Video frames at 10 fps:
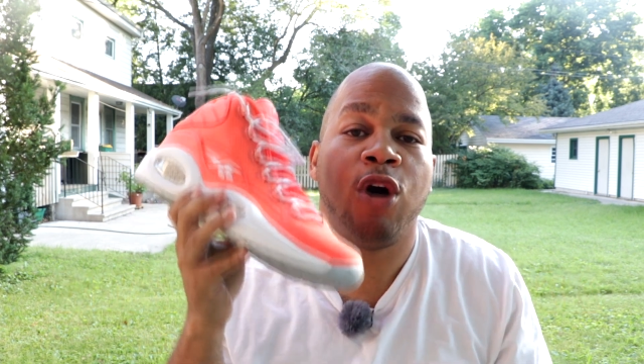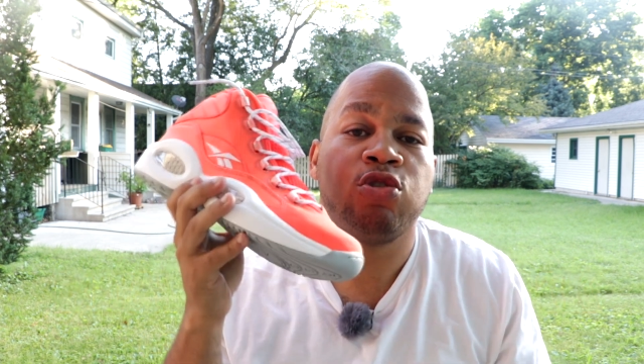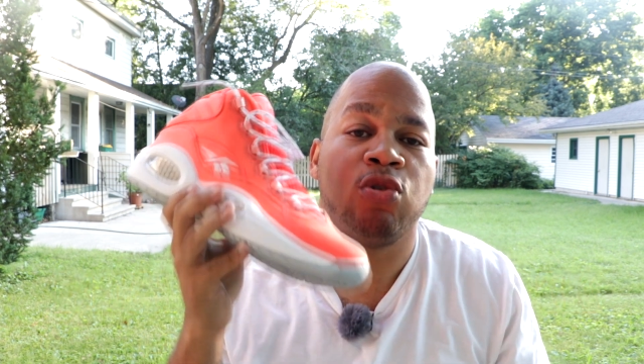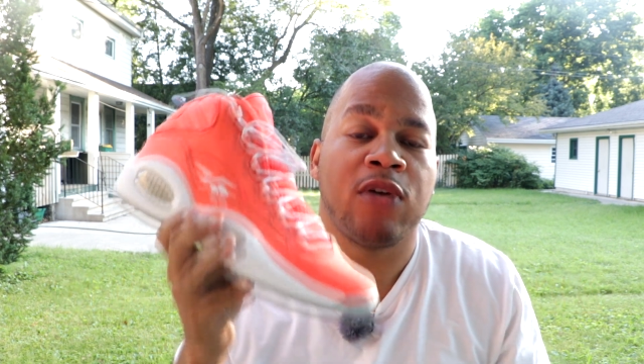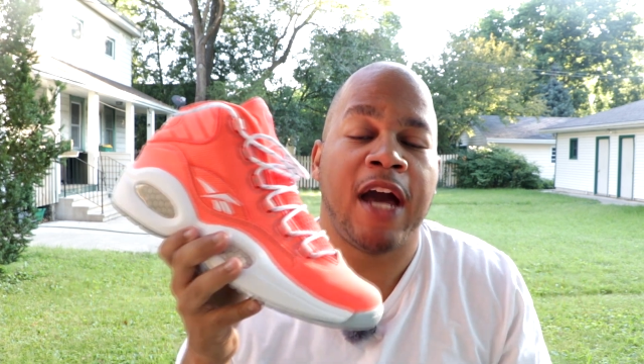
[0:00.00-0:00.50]

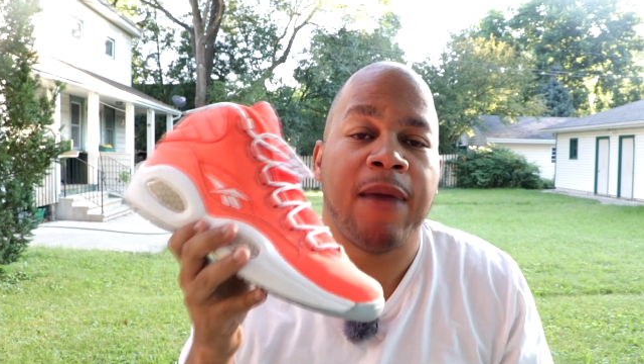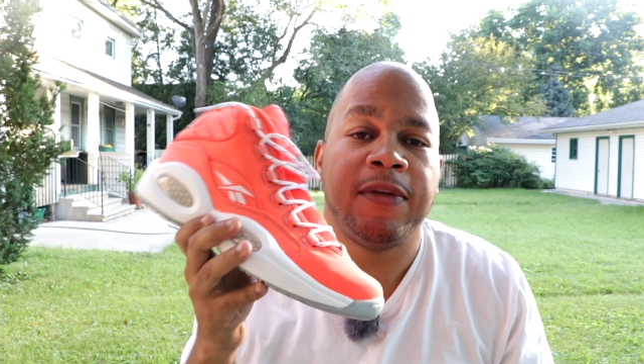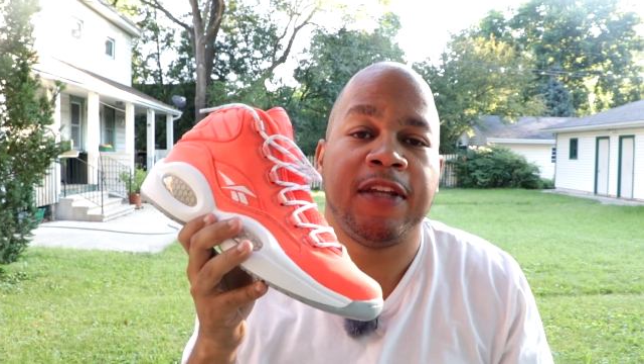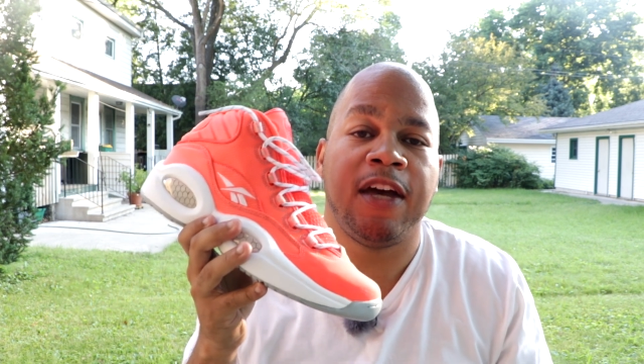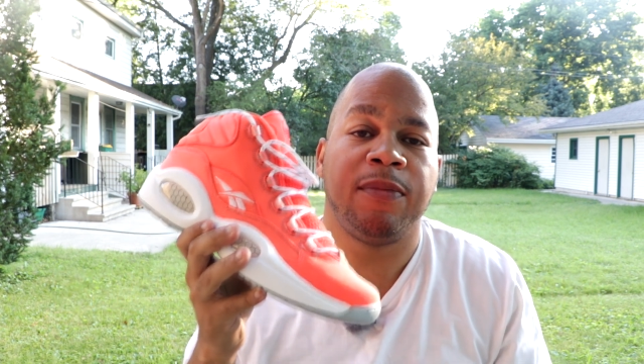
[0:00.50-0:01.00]
Also,
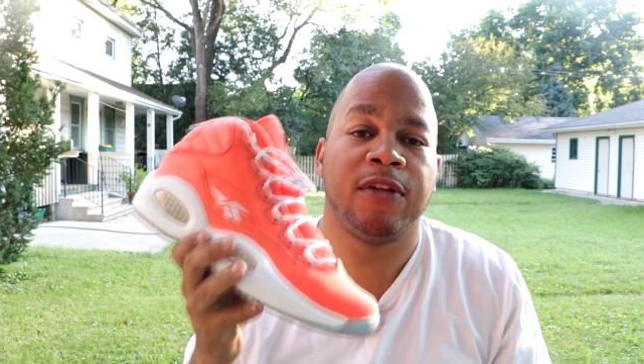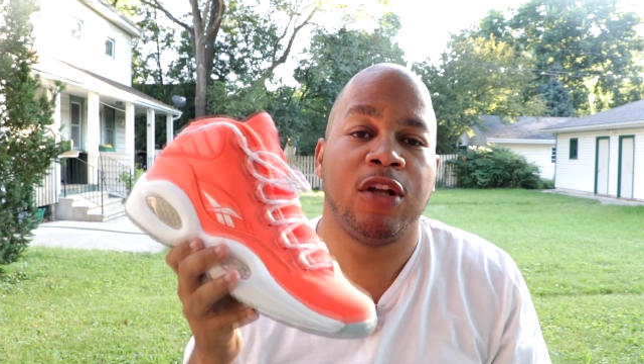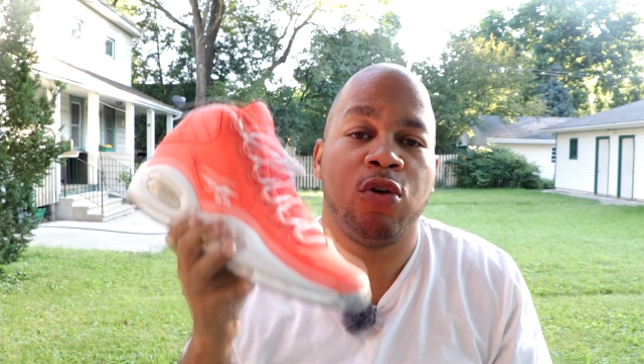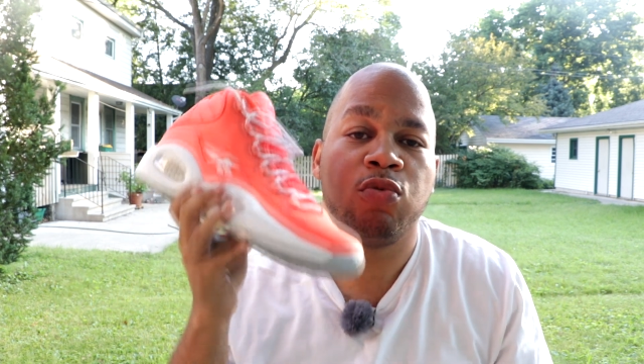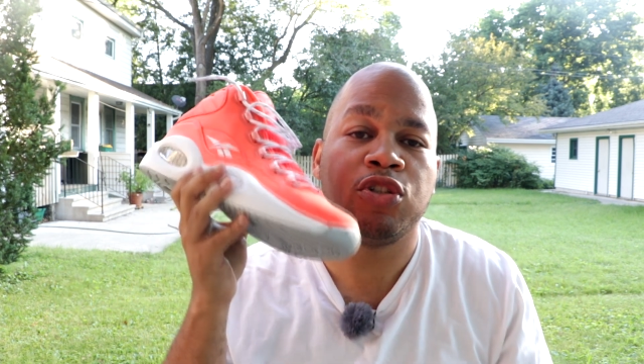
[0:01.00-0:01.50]
comment down
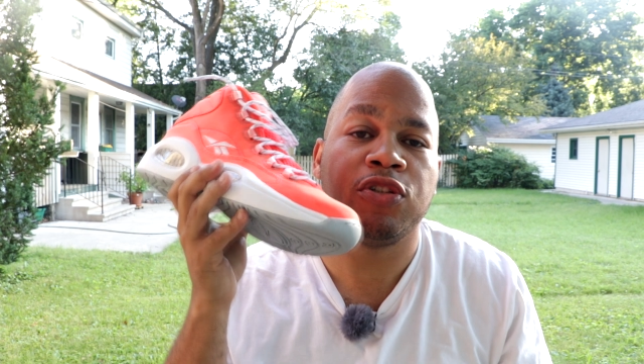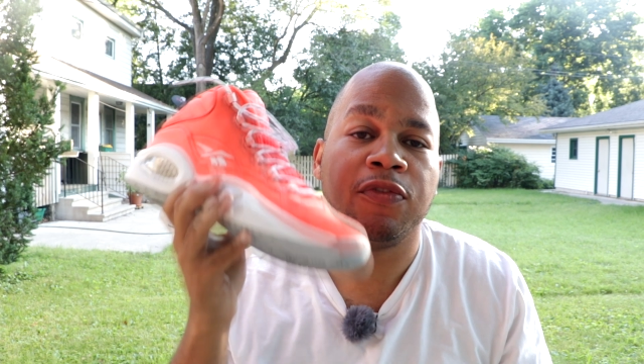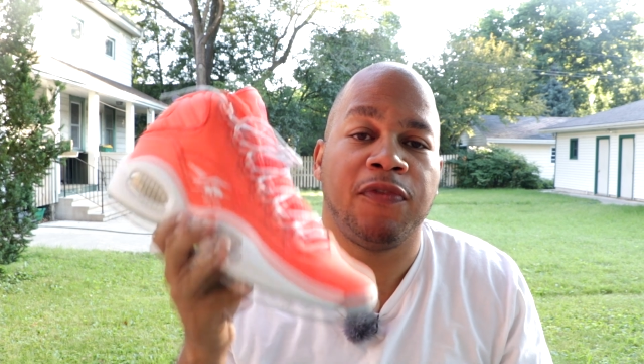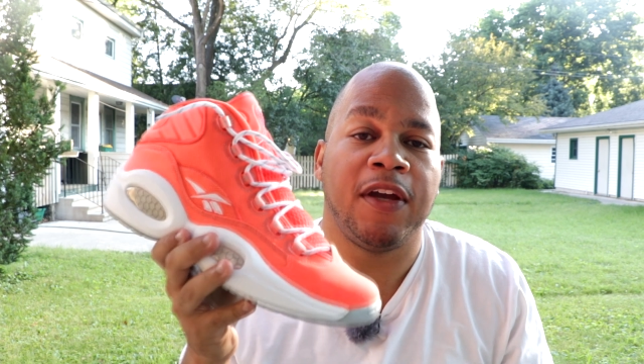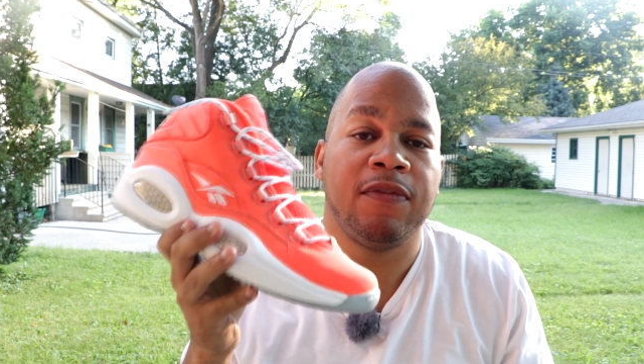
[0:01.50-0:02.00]
below what's
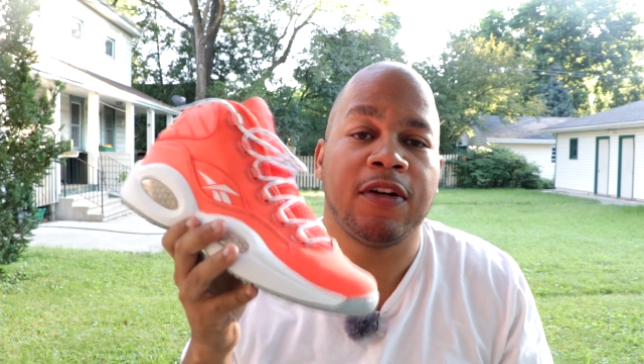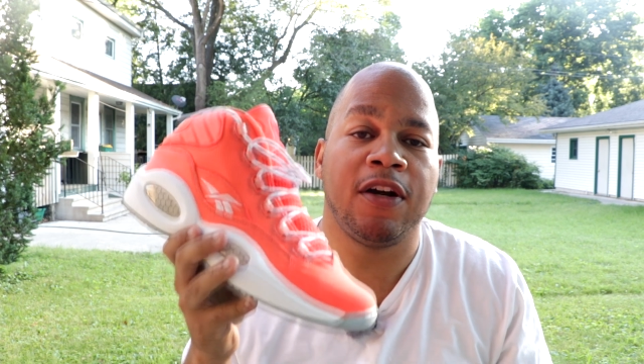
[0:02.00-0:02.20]
your favorite